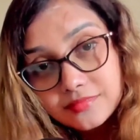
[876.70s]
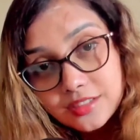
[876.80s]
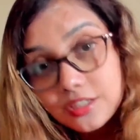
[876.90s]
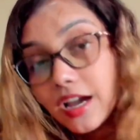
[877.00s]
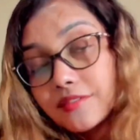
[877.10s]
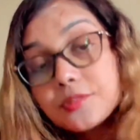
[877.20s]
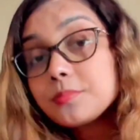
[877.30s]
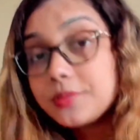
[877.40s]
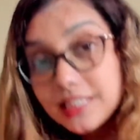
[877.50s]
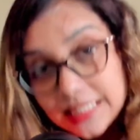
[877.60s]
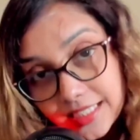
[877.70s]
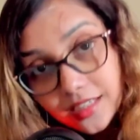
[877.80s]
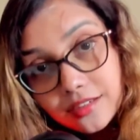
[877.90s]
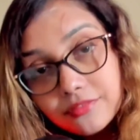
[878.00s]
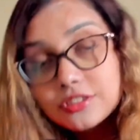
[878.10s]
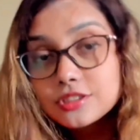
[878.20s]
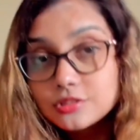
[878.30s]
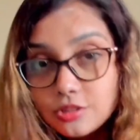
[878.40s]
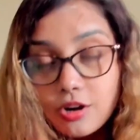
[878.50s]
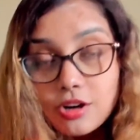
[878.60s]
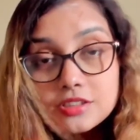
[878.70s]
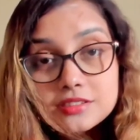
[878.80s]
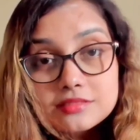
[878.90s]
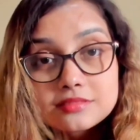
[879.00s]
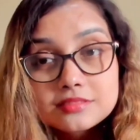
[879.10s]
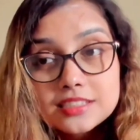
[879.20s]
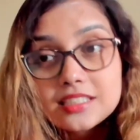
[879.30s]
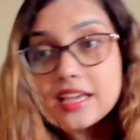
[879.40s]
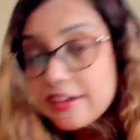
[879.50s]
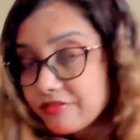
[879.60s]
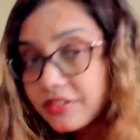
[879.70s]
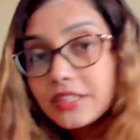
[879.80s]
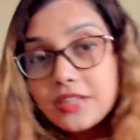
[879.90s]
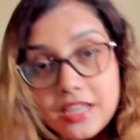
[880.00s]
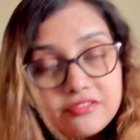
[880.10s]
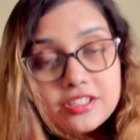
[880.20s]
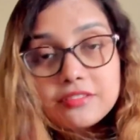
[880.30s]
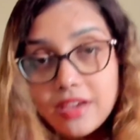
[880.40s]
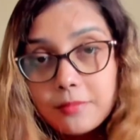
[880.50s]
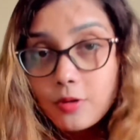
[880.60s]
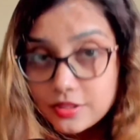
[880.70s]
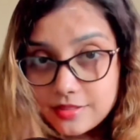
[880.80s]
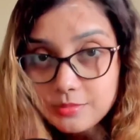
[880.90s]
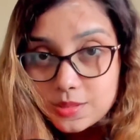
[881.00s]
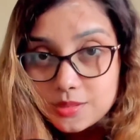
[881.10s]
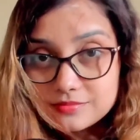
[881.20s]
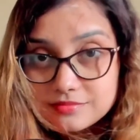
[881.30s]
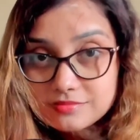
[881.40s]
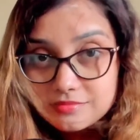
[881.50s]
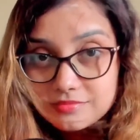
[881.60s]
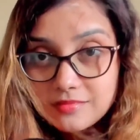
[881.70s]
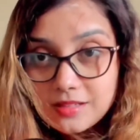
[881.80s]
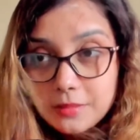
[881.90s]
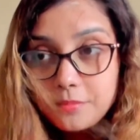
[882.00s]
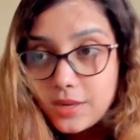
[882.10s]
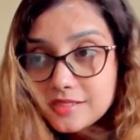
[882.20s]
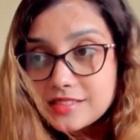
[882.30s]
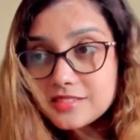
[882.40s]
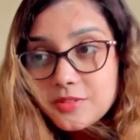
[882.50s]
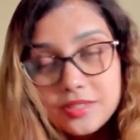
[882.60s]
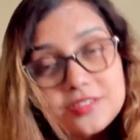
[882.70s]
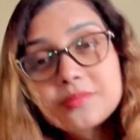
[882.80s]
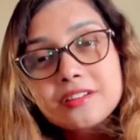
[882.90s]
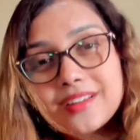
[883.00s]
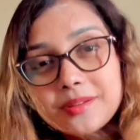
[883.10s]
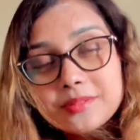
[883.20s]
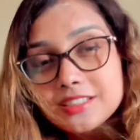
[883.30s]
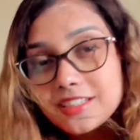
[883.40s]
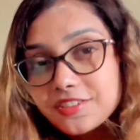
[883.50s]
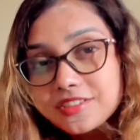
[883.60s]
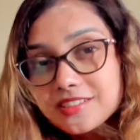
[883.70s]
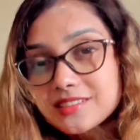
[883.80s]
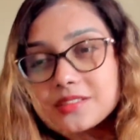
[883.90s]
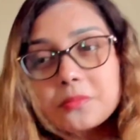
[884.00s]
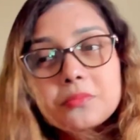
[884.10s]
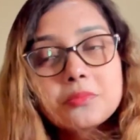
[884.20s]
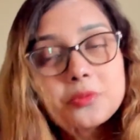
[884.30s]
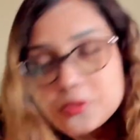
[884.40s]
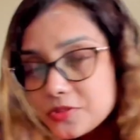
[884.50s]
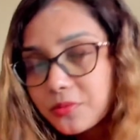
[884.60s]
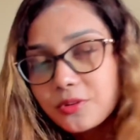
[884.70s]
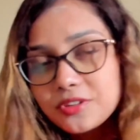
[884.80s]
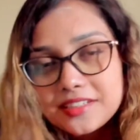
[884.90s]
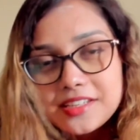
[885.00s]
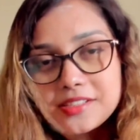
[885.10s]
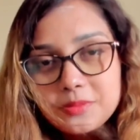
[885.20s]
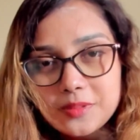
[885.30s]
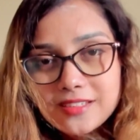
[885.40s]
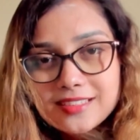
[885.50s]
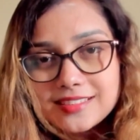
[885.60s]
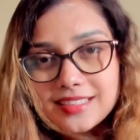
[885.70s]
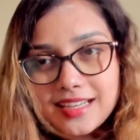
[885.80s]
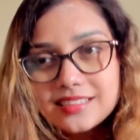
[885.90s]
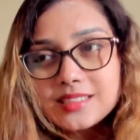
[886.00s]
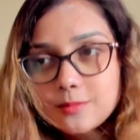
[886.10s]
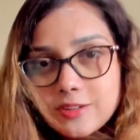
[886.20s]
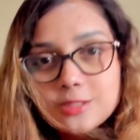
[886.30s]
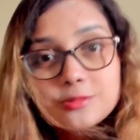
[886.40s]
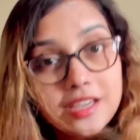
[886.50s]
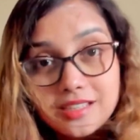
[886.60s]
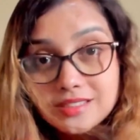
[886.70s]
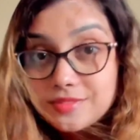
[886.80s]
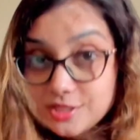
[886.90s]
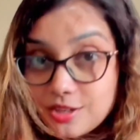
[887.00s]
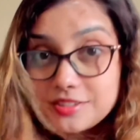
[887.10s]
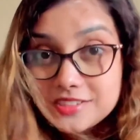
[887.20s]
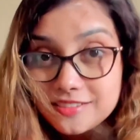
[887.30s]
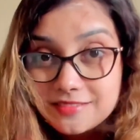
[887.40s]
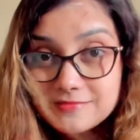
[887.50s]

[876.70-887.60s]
You have to be there for the dog in every way possible. But trust me, rehabilitation is the most rewarding experience as someone who cares for dogs.